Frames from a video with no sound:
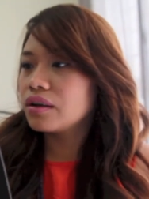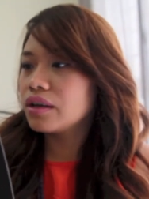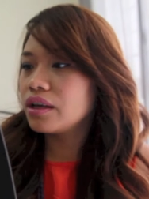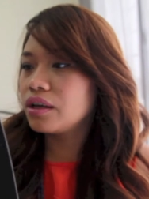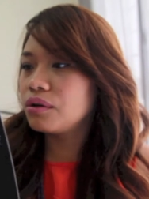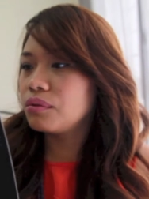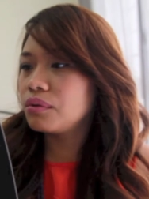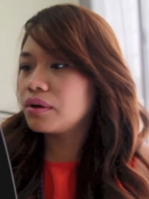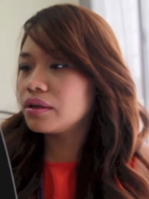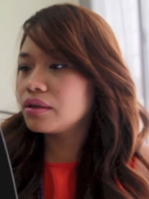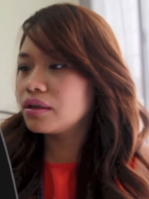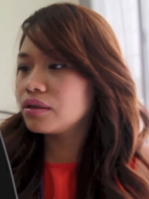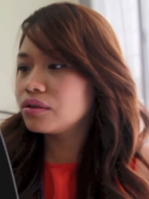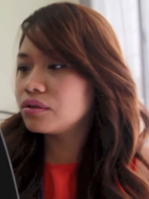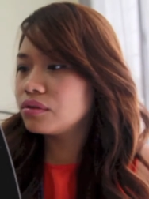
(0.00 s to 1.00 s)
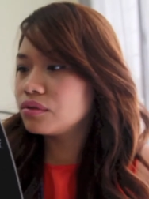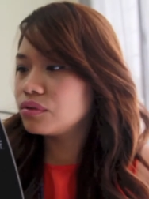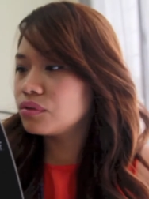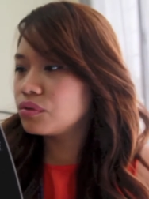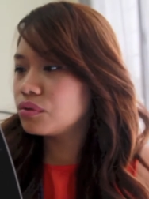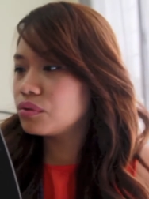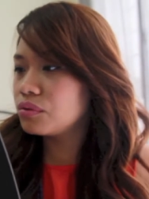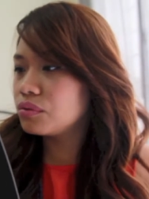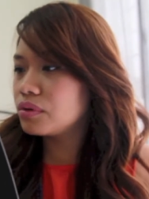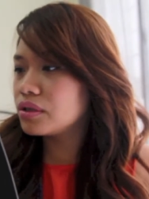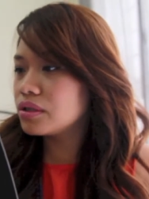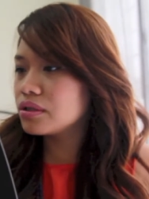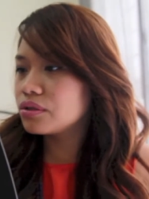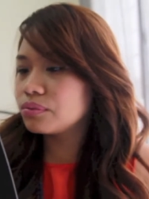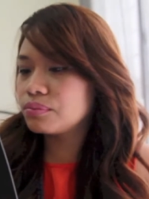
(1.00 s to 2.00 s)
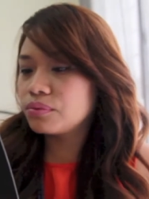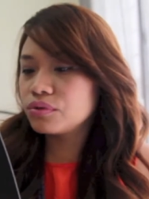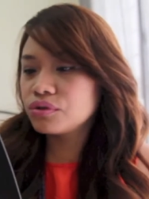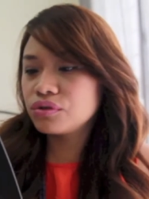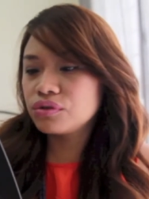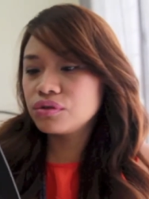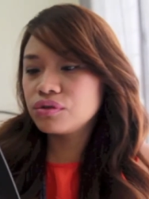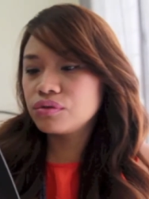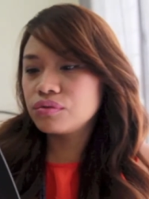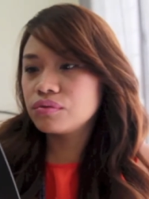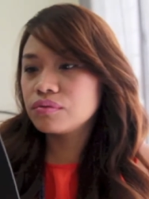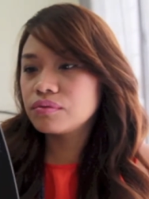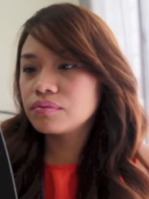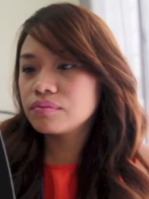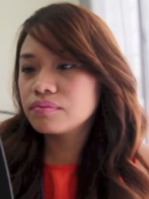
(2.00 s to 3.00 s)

Okay, what well, I don't know what it's supposed to do.